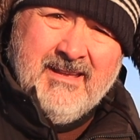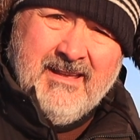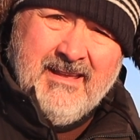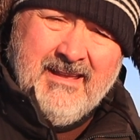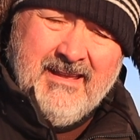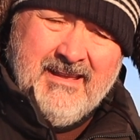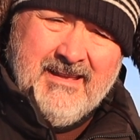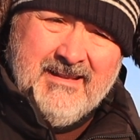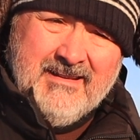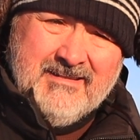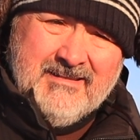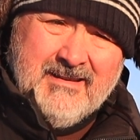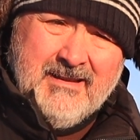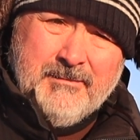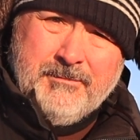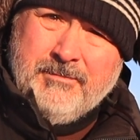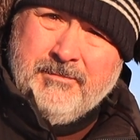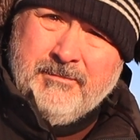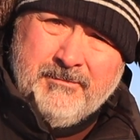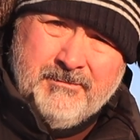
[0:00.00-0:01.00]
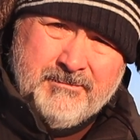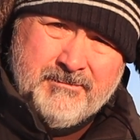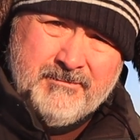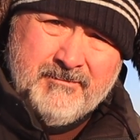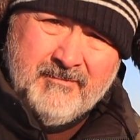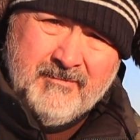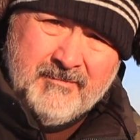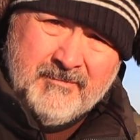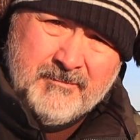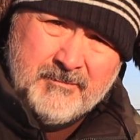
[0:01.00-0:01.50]
and uh,
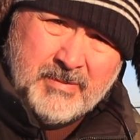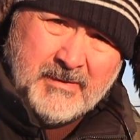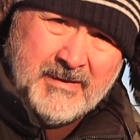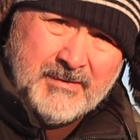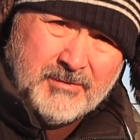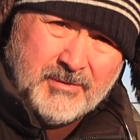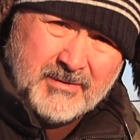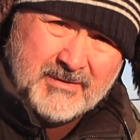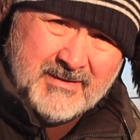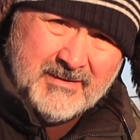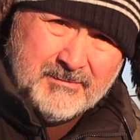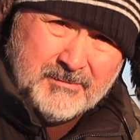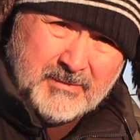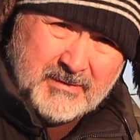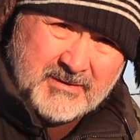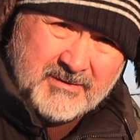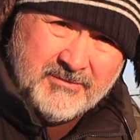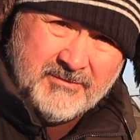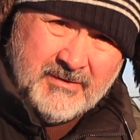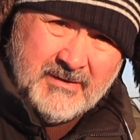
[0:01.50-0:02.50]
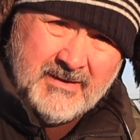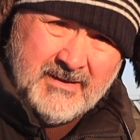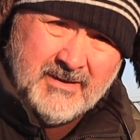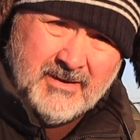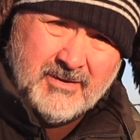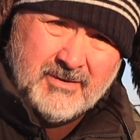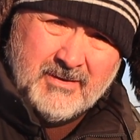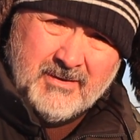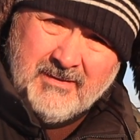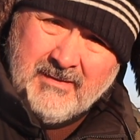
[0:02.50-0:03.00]
probably won't get much
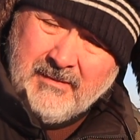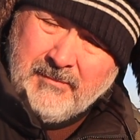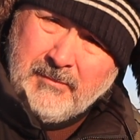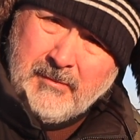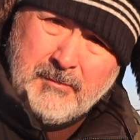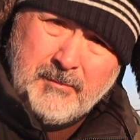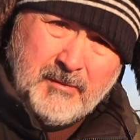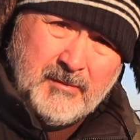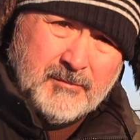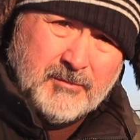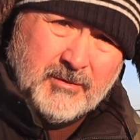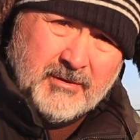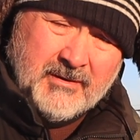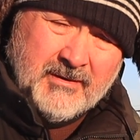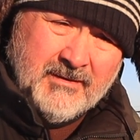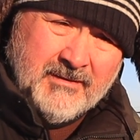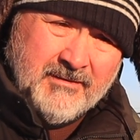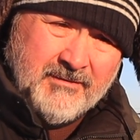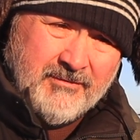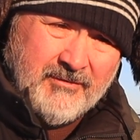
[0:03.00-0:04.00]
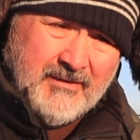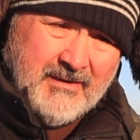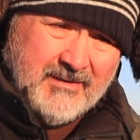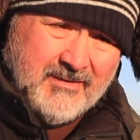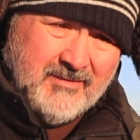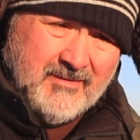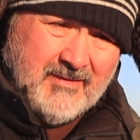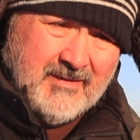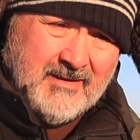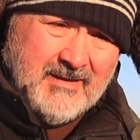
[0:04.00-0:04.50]
video because I'm going to be working as
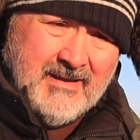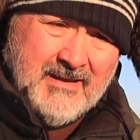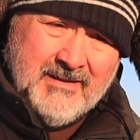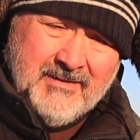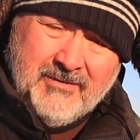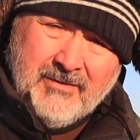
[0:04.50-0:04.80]
fast as I can